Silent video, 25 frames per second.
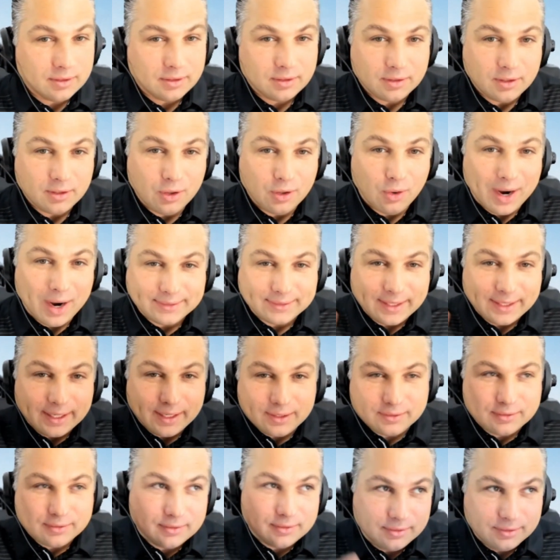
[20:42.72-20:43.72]
who I
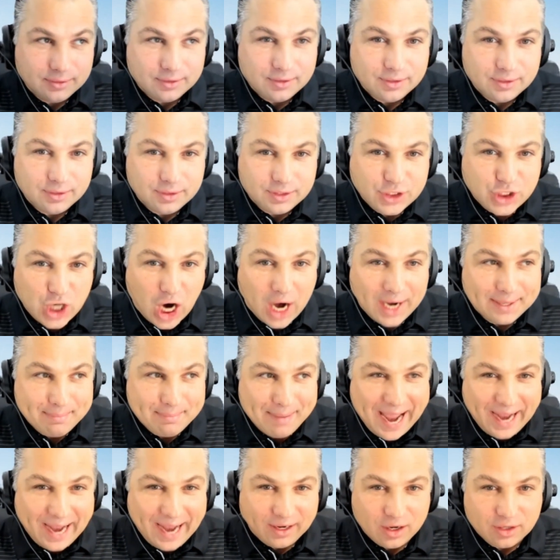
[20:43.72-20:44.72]
think Johnny
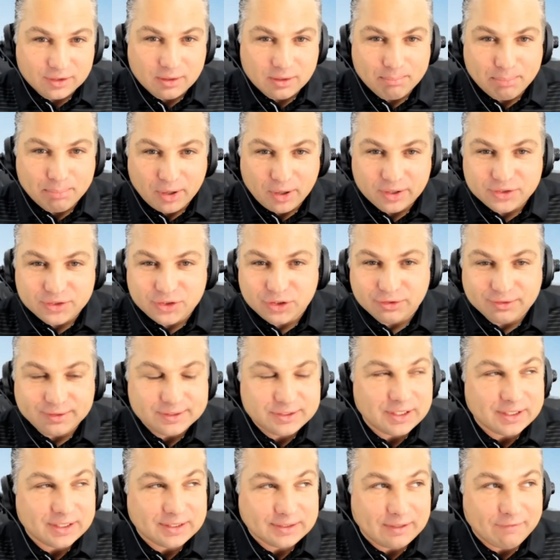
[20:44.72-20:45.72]
Mack on the Birds
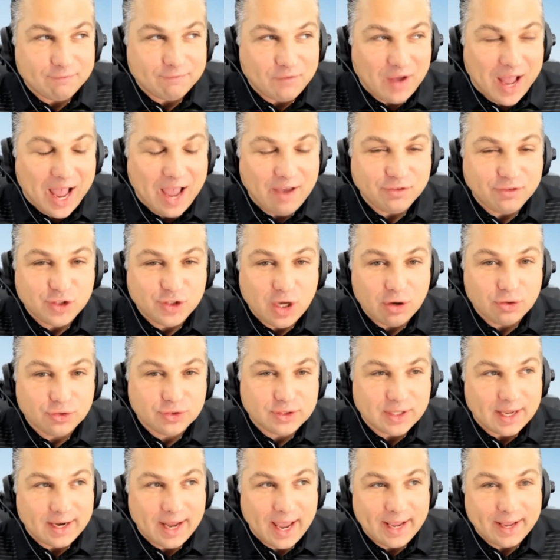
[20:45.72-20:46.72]
365 show
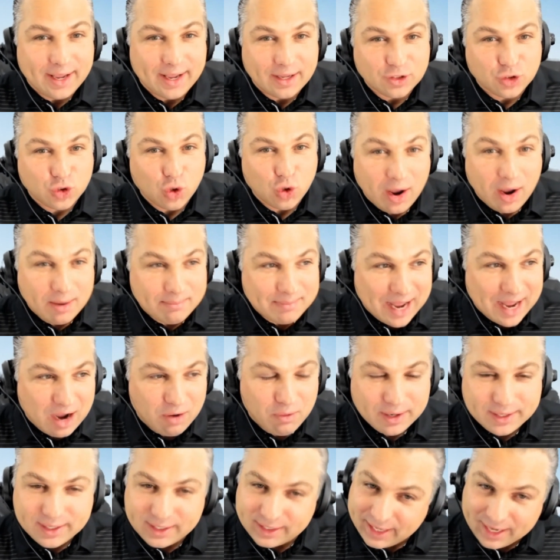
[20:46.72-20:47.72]
said, Hey, enjoy him now
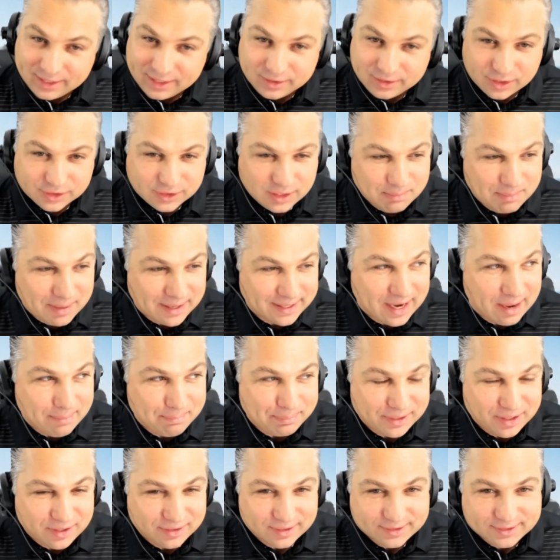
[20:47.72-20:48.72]
while you can because you might not
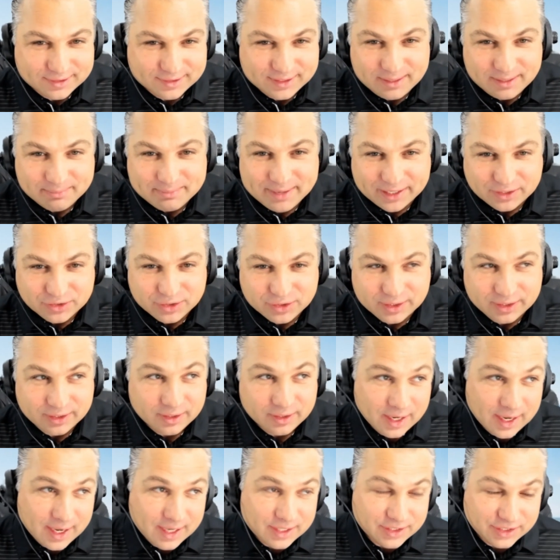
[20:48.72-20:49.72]
be on the team next year.
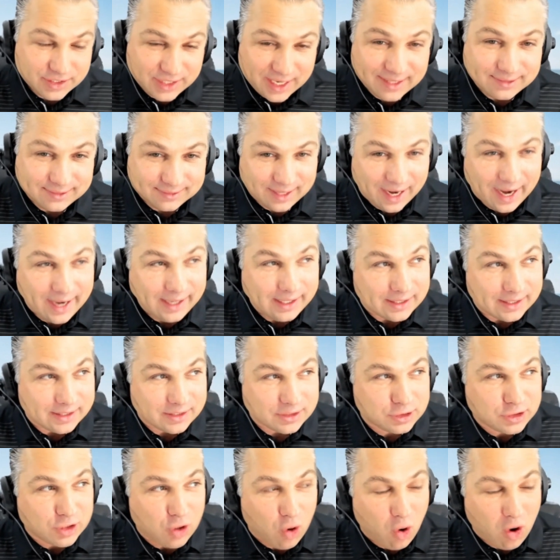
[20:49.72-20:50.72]
Shane Steichen
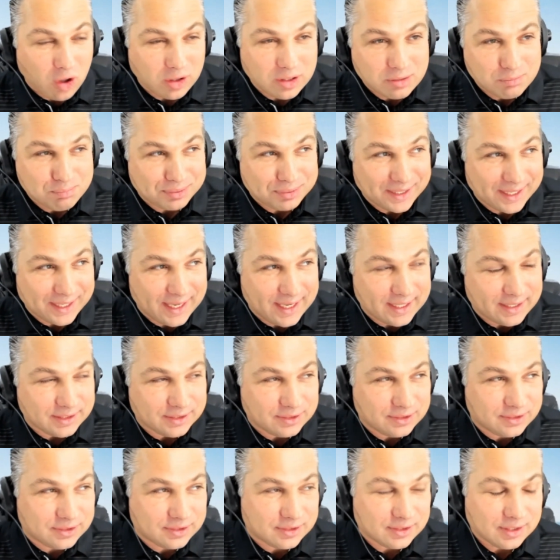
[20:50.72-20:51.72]
is calling
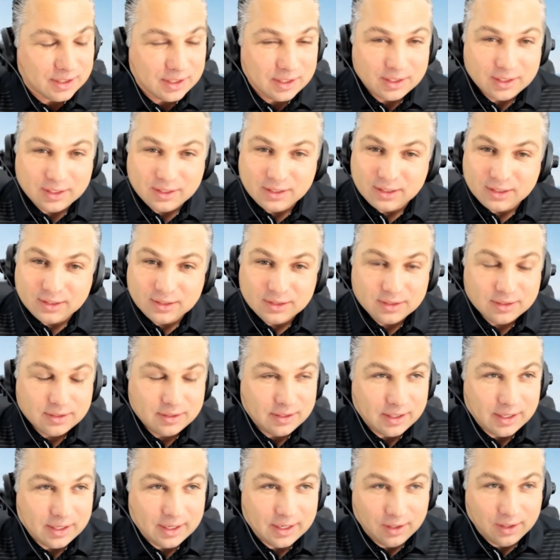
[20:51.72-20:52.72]
plays
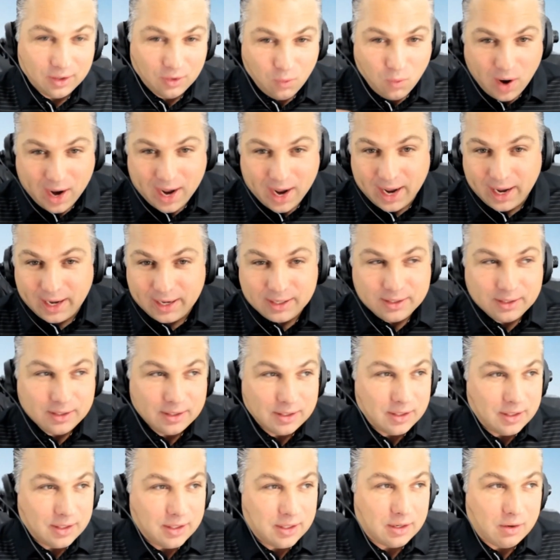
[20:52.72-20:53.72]
in a way
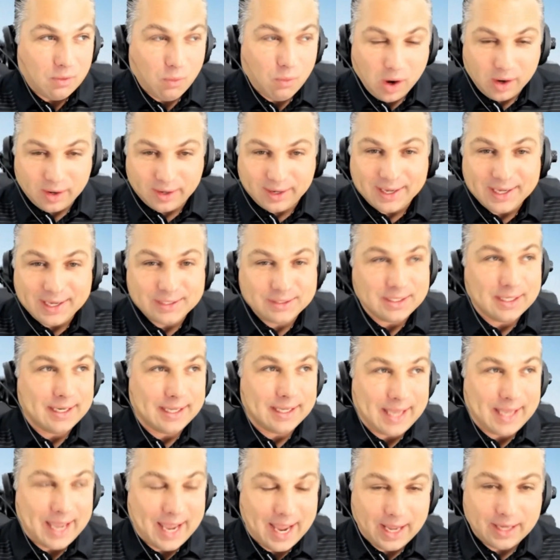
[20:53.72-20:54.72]
where he's going to
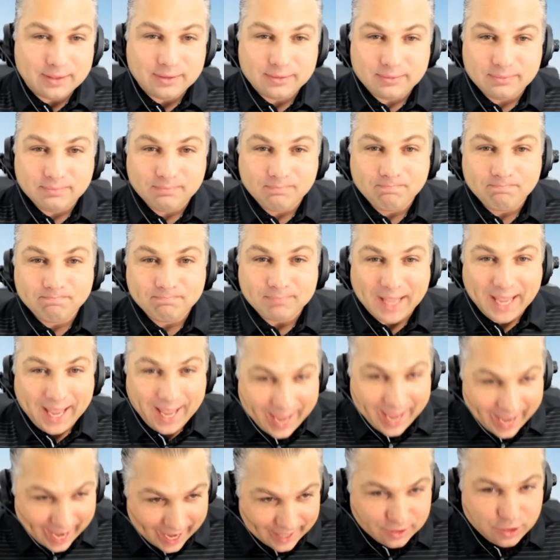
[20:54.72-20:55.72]
get
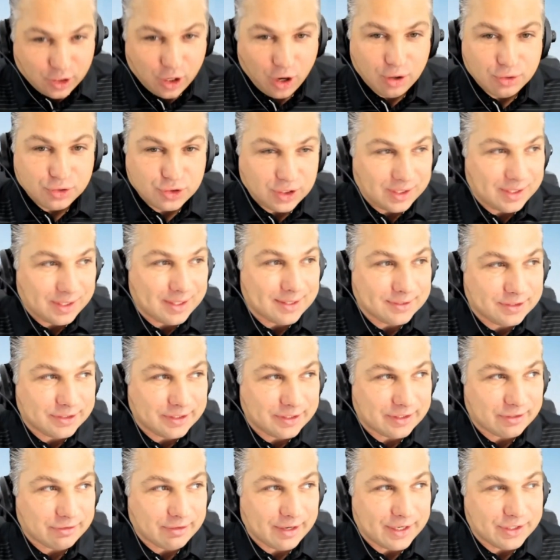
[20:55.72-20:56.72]
head coaching
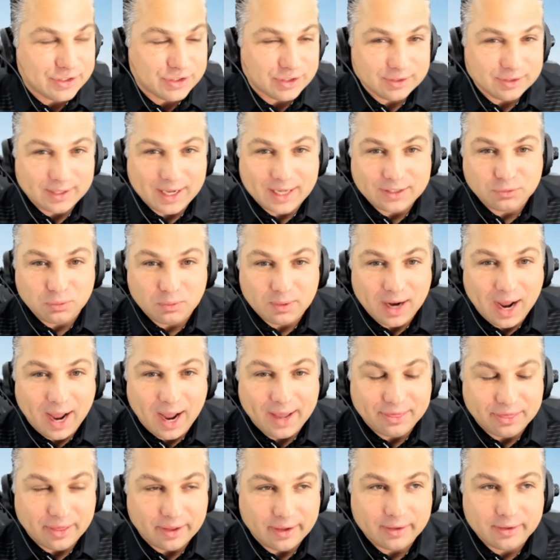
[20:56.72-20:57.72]
consideration. That's what I
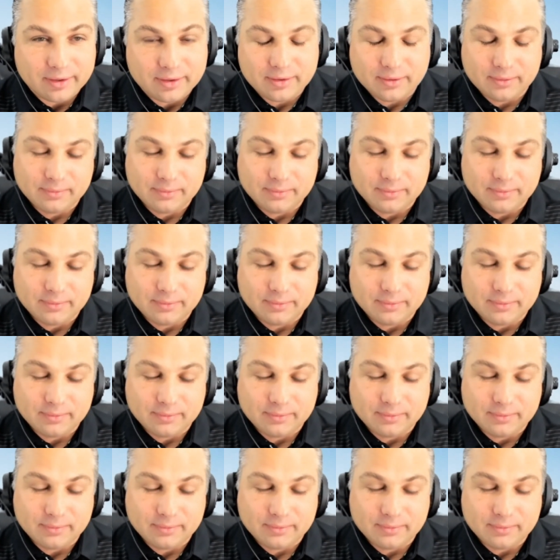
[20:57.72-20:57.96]
think.